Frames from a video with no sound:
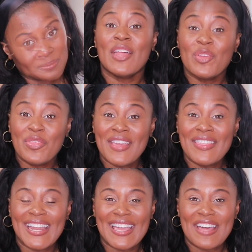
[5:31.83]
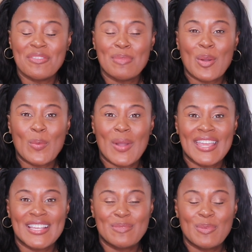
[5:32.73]
The other thing that I got from
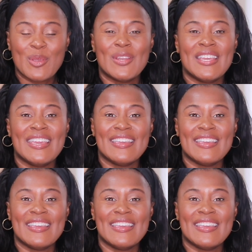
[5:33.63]
LYS Beauty